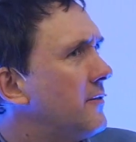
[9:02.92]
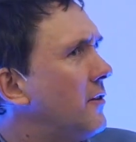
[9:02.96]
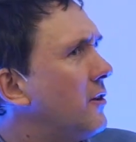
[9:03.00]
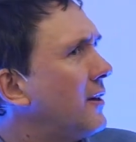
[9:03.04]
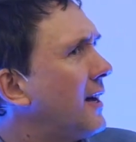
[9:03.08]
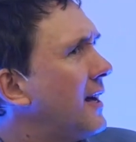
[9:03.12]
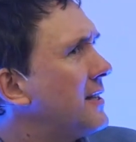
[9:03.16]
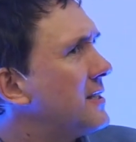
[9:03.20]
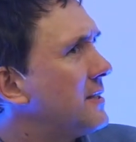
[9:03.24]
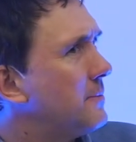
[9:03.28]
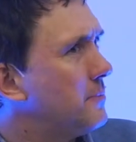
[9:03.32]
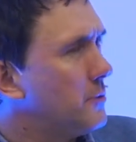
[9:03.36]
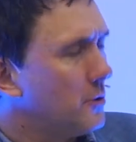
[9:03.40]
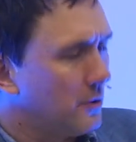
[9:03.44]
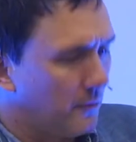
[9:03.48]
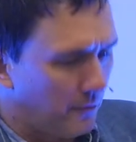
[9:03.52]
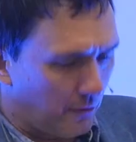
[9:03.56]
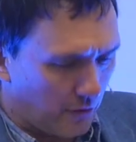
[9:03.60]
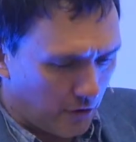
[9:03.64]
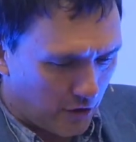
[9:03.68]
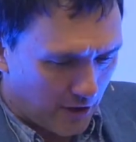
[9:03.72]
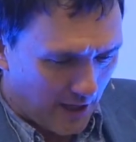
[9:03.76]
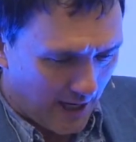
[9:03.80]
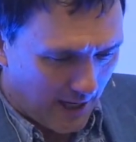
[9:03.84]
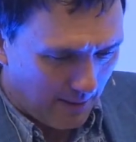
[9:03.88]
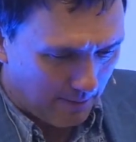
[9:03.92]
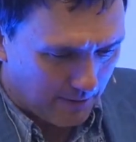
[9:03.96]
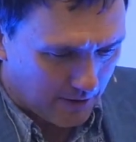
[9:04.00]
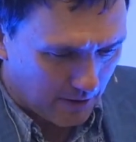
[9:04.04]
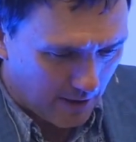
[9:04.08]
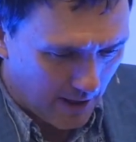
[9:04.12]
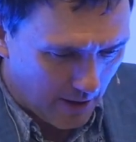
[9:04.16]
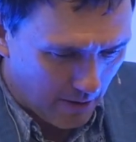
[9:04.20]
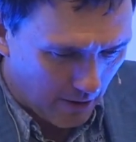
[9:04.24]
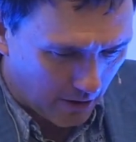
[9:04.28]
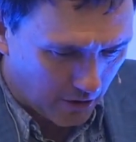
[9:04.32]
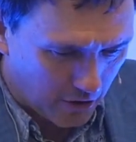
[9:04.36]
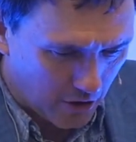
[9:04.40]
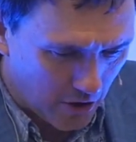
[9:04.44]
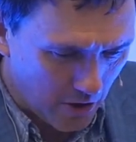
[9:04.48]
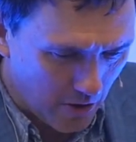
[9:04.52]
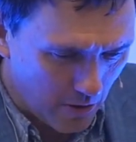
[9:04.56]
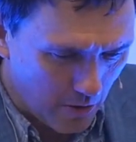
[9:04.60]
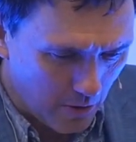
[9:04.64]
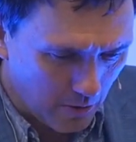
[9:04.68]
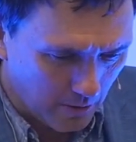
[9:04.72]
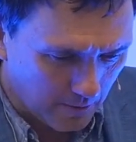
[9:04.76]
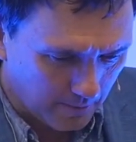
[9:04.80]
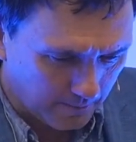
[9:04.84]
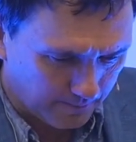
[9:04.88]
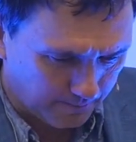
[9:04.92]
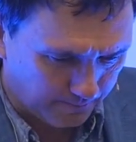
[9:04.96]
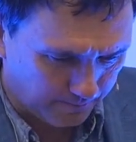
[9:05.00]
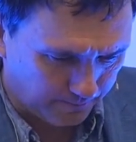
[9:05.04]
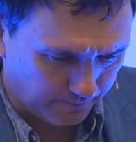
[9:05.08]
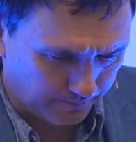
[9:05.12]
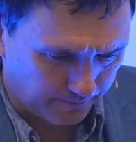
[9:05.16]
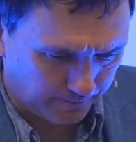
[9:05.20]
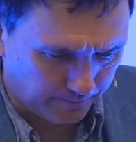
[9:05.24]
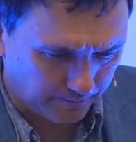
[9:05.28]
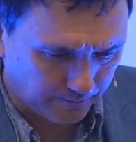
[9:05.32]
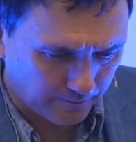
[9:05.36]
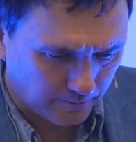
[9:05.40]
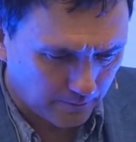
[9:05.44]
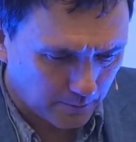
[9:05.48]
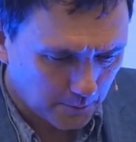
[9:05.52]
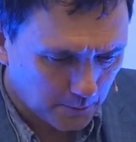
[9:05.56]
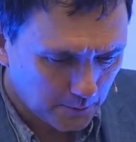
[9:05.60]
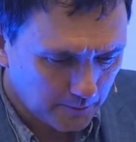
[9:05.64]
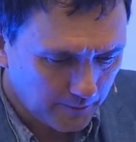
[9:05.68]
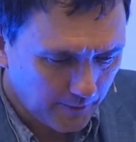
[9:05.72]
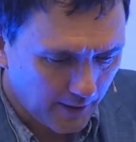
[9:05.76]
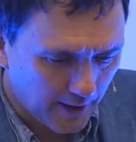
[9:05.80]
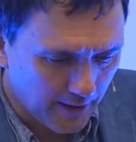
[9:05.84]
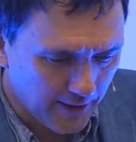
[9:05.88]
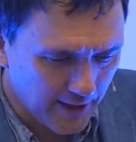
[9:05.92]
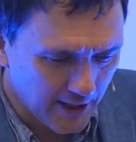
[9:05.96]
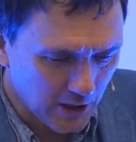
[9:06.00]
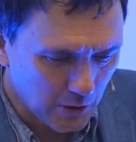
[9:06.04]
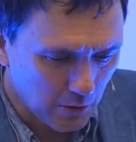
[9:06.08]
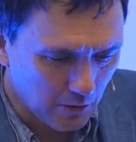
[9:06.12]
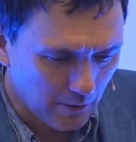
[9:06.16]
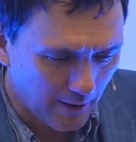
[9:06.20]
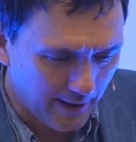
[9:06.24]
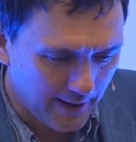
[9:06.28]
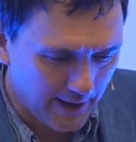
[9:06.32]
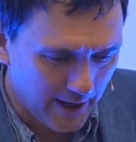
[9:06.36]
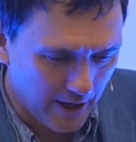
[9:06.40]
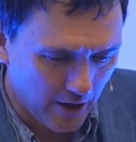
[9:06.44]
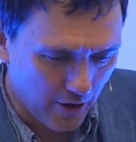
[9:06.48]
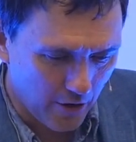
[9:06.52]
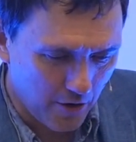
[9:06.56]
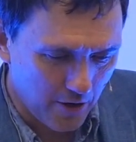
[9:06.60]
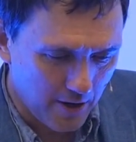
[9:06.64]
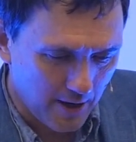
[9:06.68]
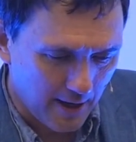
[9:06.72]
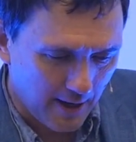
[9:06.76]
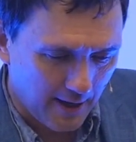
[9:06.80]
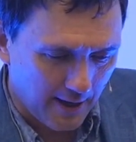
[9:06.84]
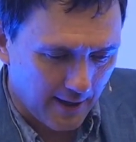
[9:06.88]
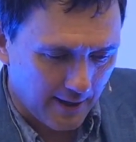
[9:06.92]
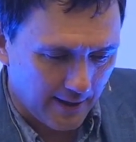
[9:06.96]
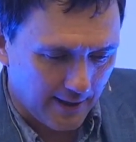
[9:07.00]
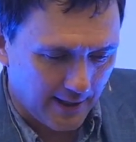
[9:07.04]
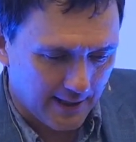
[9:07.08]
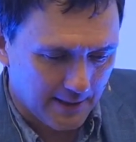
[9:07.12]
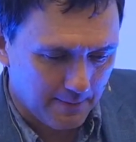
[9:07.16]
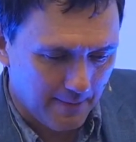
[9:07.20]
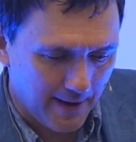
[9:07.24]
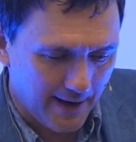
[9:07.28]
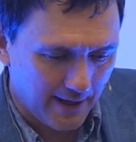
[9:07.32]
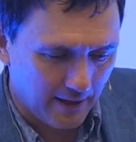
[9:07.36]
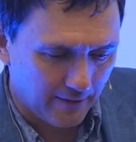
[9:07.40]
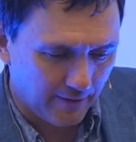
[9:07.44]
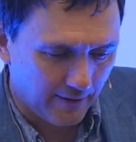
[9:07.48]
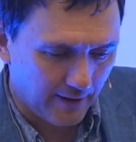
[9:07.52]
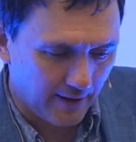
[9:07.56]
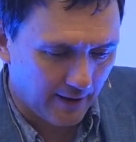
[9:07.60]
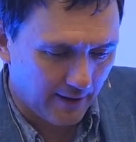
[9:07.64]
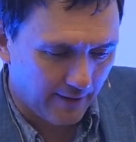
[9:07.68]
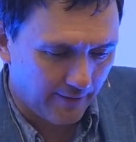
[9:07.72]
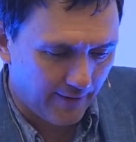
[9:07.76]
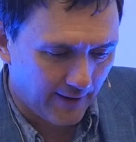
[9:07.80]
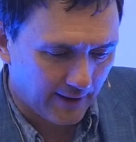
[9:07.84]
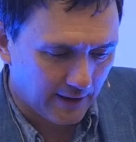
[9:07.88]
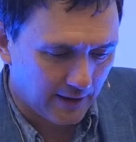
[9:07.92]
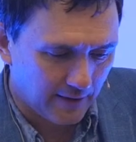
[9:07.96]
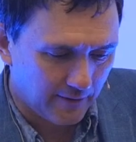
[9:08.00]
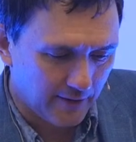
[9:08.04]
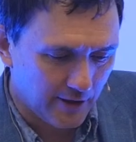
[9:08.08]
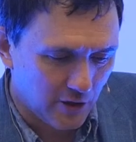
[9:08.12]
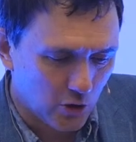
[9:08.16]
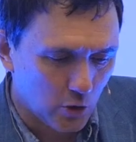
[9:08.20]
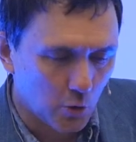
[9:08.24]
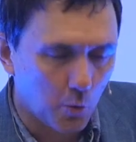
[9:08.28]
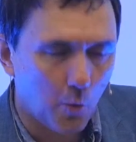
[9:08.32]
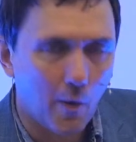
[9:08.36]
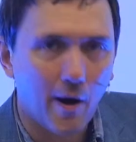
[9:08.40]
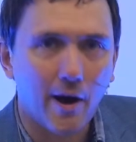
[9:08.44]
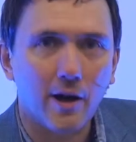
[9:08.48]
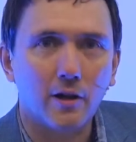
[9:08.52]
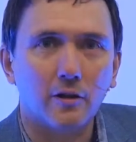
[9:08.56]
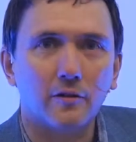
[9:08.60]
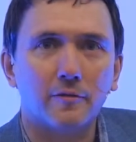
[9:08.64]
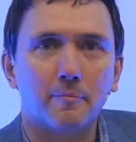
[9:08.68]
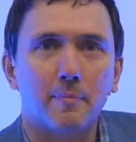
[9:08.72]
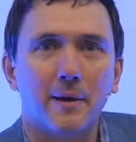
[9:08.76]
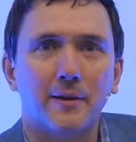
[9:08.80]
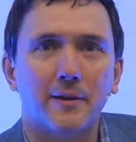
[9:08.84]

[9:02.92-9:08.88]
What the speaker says: have all kinds of beautiful shapes. So here are two. This one right here is made of effectively 12